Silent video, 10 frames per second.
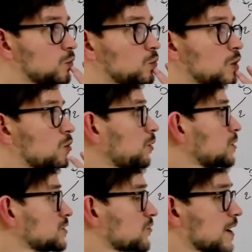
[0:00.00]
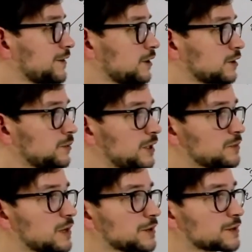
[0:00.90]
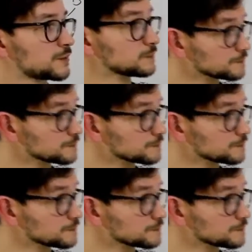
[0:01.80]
We will modify it a little bit, but